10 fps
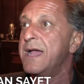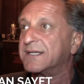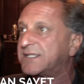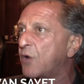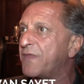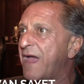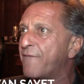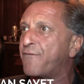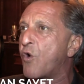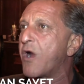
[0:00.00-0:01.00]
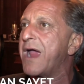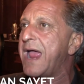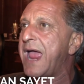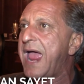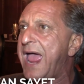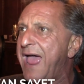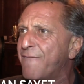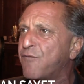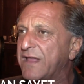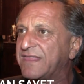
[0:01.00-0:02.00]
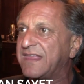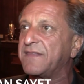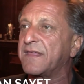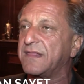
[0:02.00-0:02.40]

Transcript: So therefore, every argument